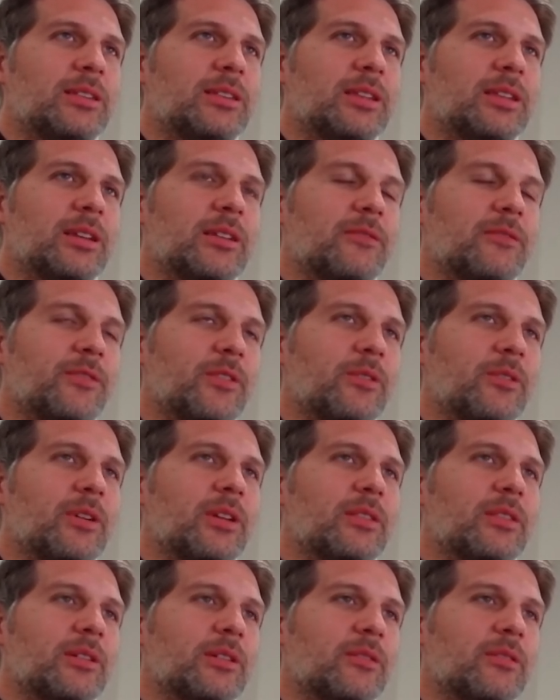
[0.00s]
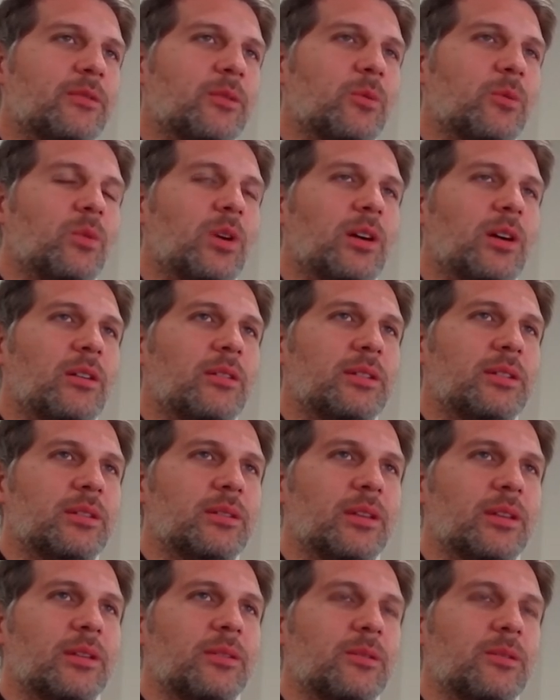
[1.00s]
and if you're in there for a while
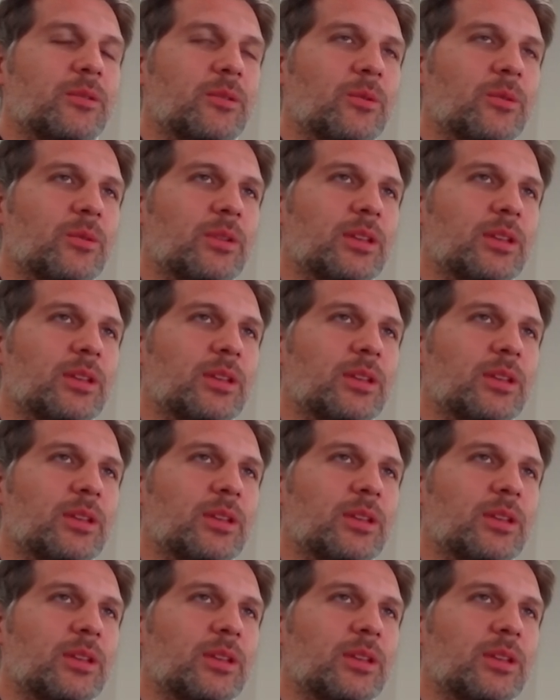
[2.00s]
and you don't